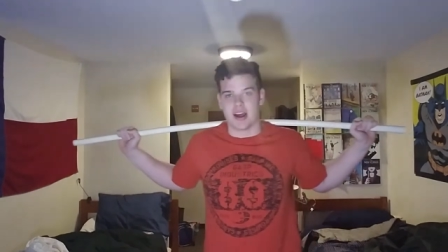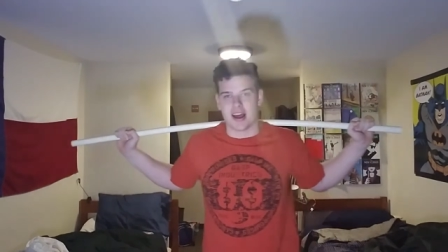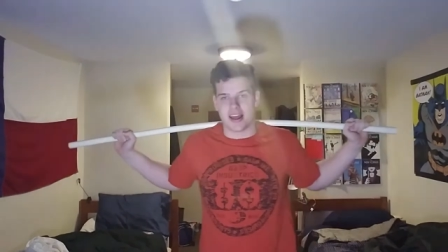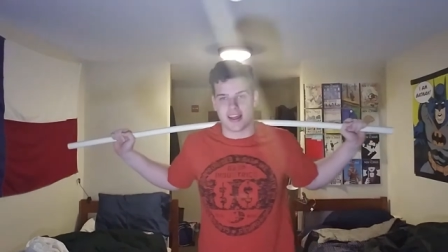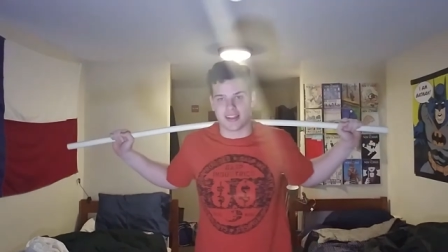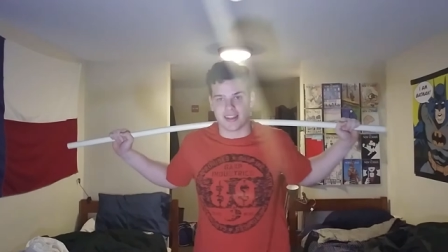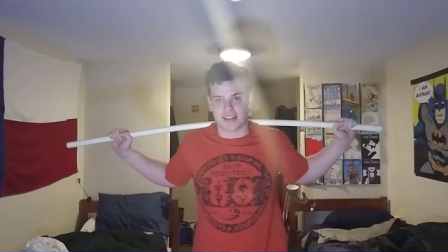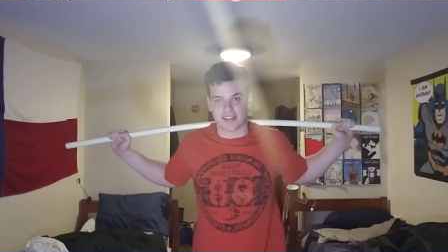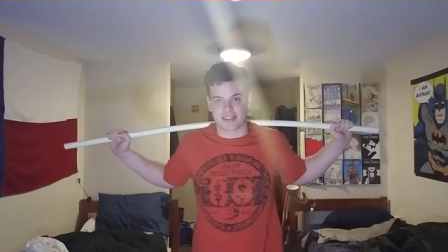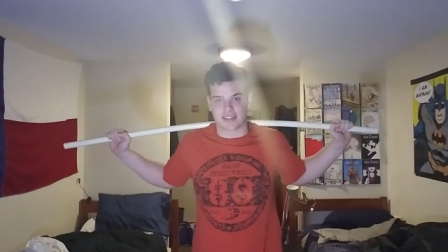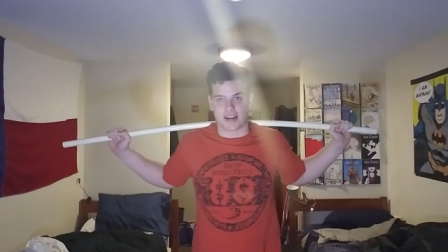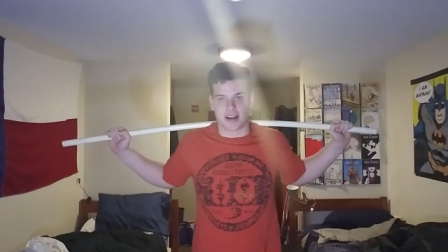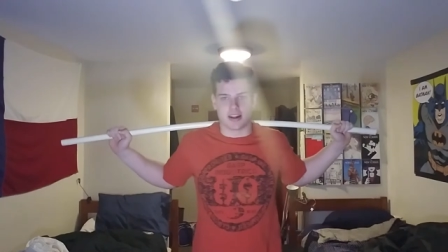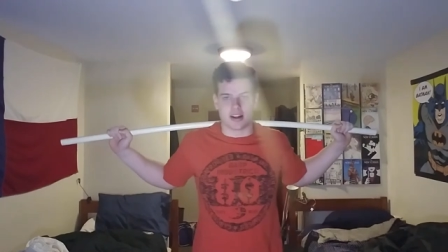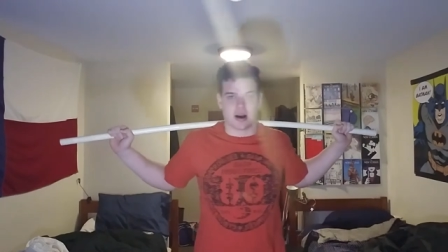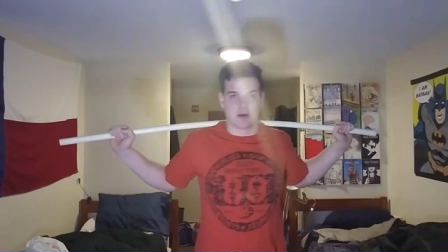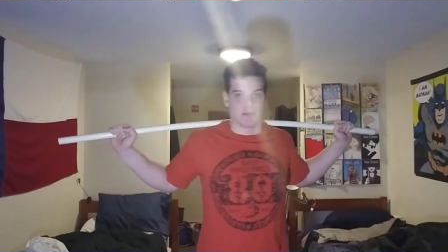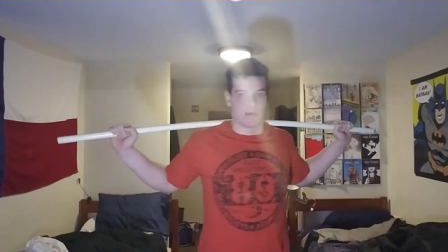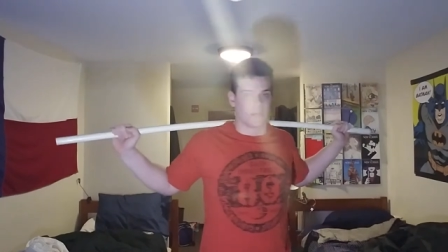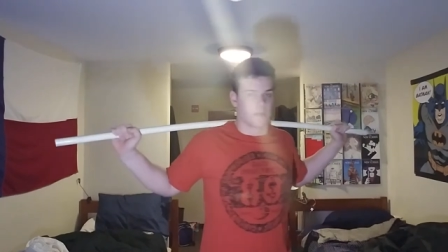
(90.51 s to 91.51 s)
a less
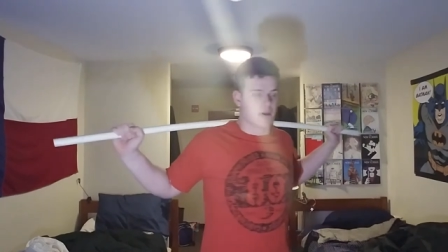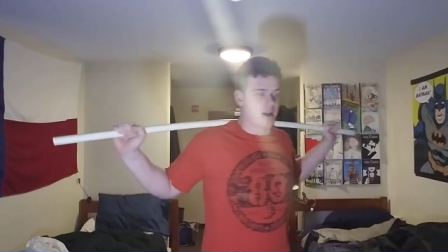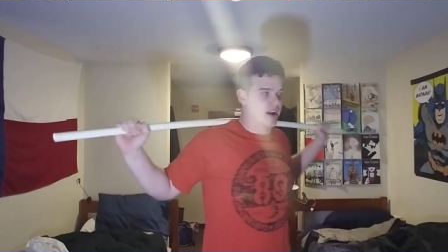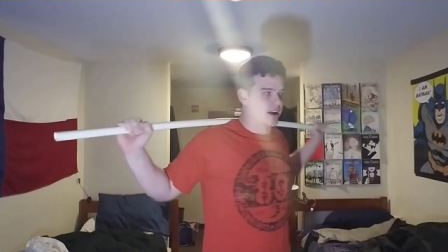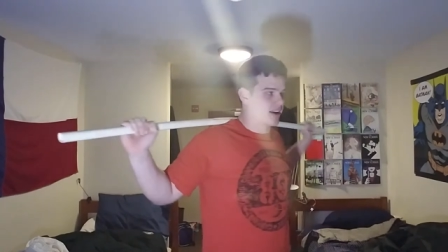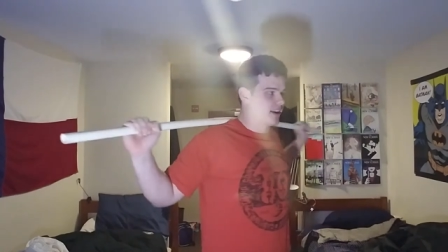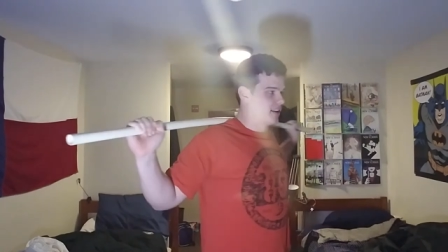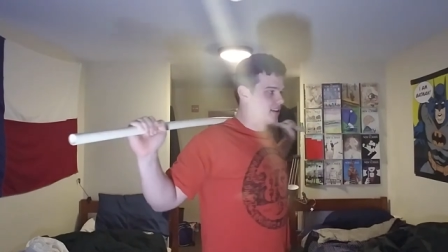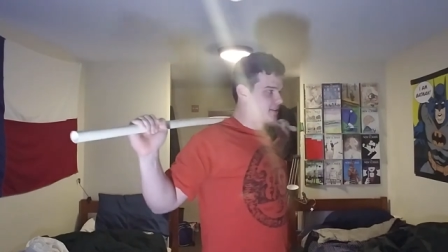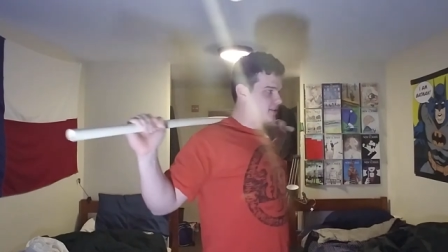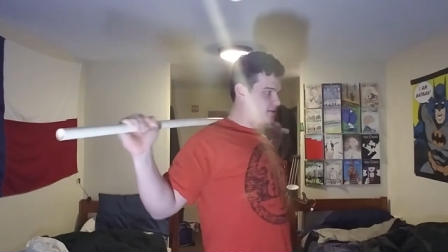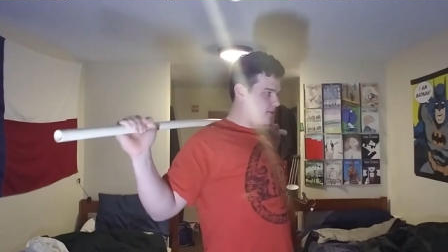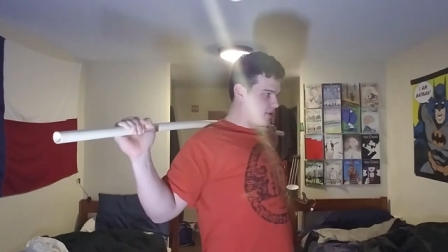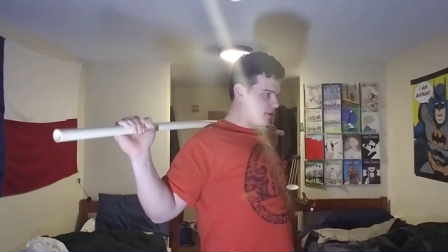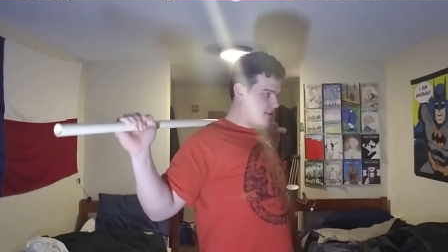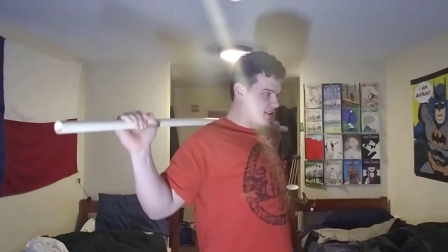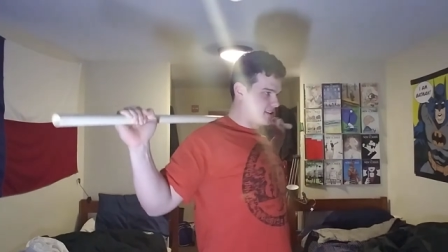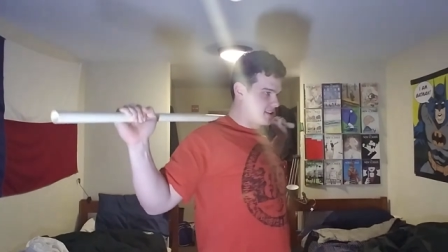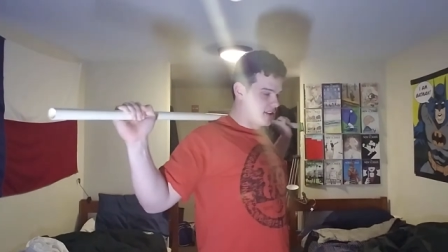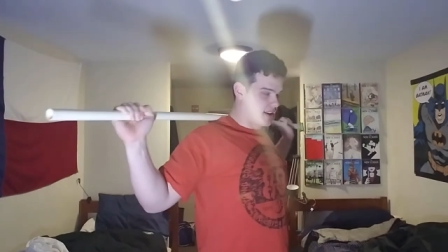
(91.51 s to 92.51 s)
tight upper back, and it's
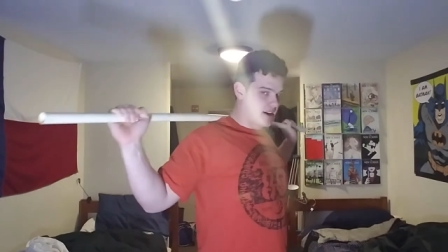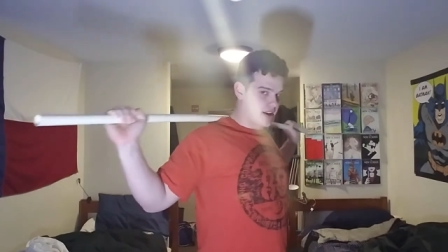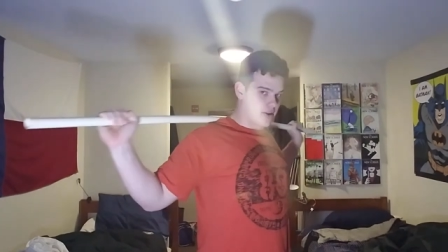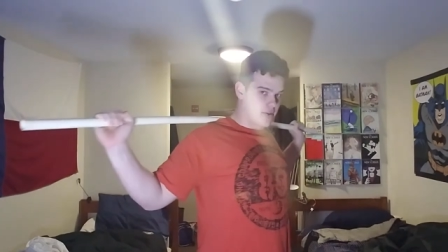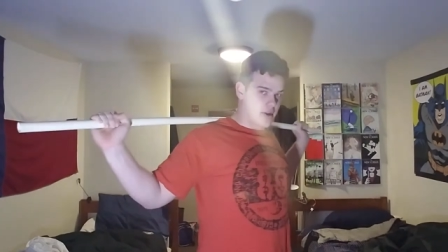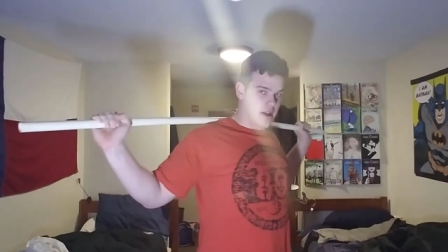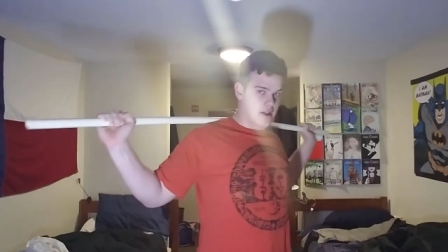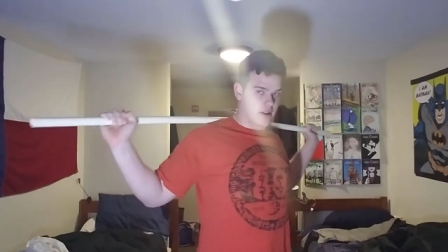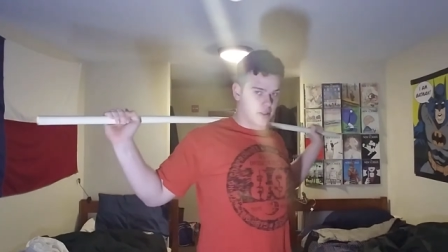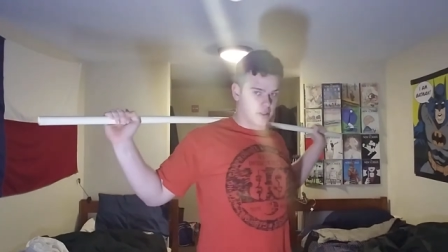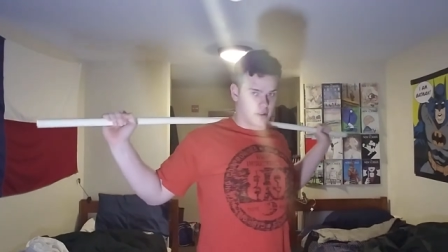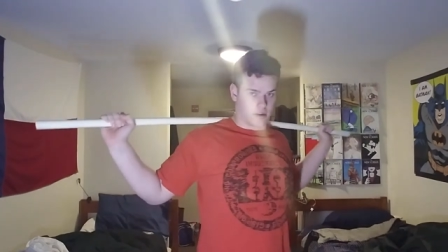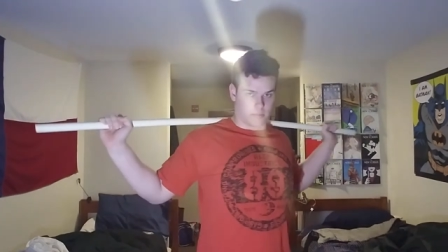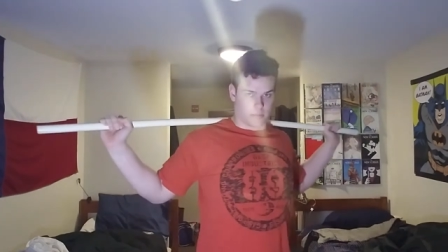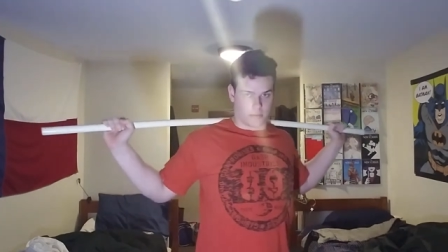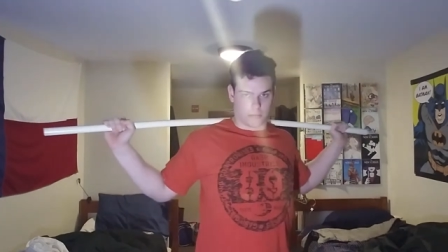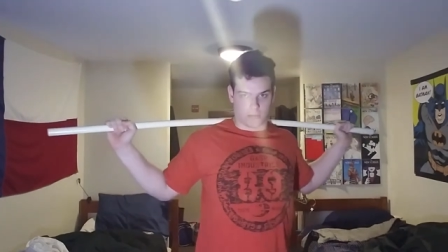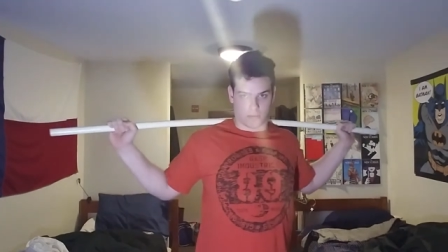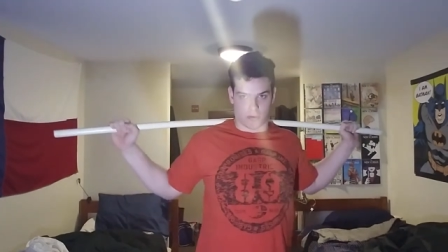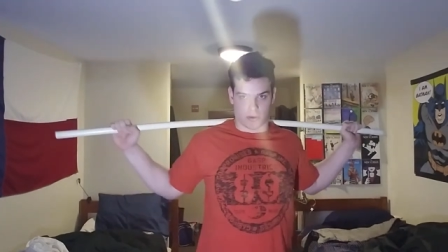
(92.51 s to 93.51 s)
going to slide around a little
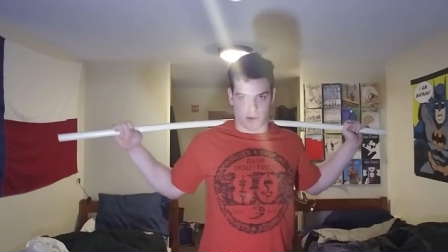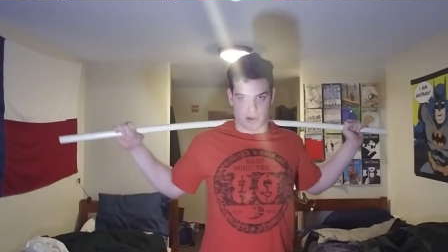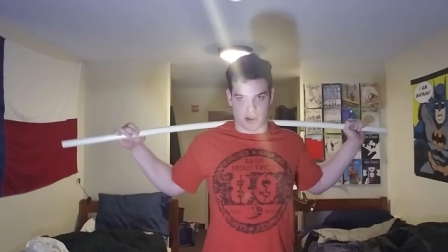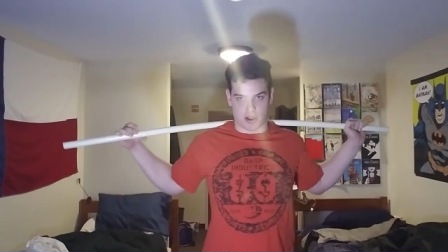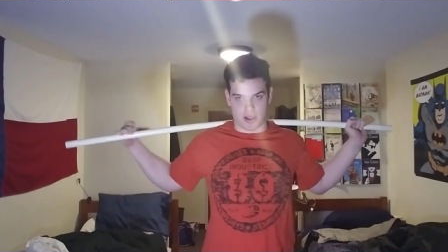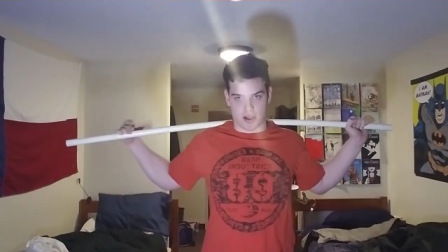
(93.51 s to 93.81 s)
bit more.